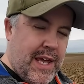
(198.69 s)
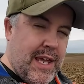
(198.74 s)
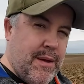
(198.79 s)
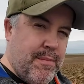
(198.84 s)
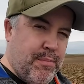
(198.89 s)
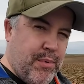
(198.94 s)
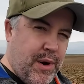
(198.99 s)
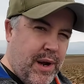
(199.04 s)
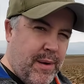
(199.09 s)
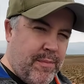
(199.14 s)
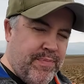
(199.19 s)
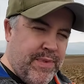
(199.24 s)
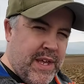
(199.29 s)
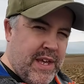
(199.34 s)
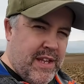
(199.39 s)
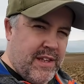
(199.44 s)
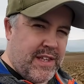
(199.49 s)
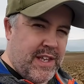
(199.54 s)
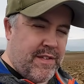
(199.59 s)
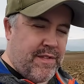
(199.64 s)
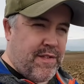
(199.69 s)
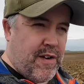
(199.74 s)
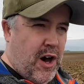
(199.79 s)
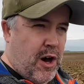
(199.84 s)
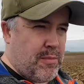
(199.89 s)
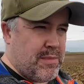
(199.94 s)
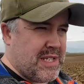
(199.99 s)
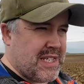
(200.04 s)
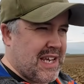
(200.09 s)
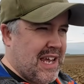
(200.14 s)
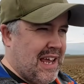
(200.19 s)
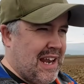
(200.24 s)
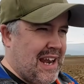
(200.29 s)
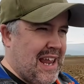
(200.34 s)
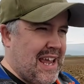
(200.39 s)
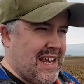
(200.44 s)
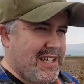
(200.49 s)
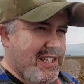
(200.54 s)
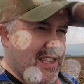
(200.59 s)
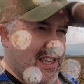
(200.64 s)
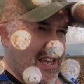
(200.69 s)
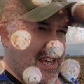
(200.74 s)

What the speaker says: Ypres. The farmers collect